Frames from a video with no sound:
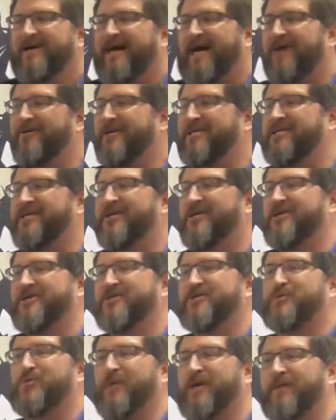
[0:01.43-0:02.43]
I'd like to
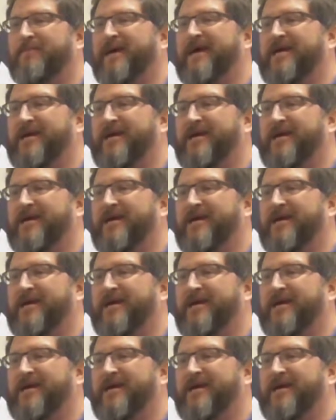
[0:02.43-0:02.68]
introduce one of my